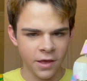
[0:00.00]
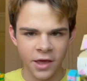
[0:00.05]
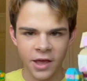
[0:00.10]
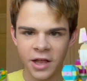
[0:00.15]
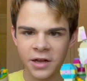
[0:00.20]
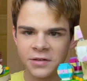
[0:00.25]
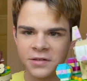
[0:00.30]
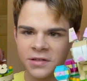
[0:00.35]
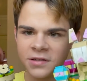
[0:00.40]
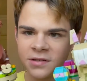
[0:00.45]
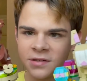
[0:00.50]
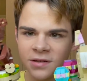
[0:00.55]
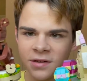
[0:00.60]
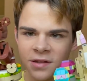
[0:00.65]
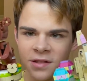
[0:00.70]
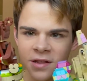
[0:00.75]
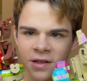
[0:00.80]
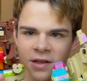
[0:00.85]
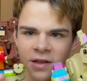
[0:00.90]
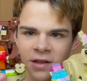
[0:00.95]
It's just
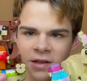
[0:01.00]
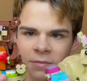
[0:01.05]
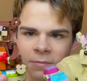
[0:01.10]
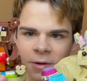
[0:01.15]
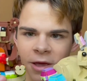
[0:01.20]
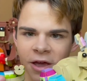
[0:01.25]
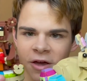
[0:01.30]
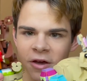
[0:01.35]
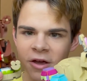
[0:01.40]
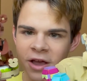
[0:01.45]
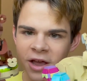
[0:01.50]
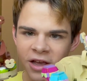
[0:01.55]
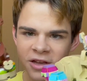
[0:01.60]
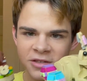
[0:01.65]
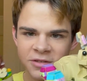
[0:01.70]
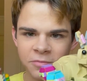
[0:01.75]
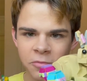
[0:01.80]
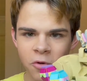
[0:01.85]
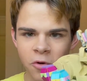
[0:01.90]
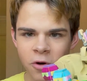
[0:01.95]
the bear
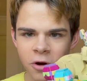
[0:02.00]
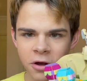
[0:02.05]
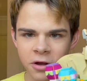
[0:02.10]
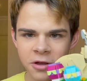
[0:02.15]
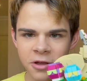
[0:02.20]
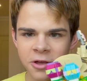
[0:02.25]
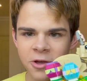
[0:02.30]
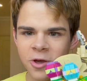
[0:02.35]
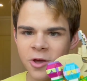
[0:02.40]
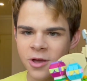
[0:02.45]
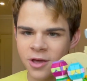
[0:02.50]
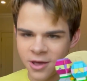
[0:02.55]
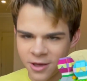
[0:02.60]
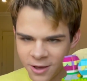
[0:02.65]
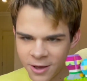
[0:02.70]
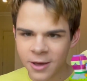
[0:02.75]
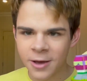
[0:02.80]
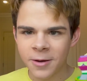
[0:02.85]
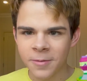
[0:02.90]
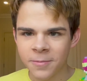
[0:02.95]
has more
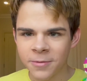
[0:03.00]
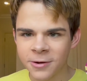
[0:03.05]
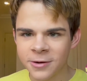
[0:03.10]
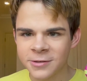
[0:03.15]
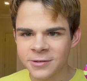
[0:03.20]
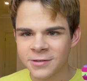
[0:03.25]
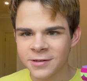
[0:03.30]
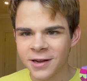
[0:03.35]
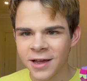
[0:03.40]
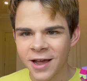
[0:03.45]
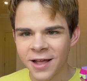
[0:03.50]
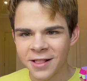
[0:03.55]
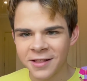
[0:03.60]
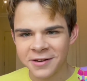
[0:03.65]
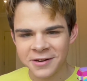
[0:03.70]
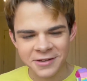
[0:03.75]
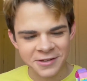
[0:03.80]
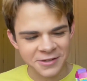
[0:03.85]
personality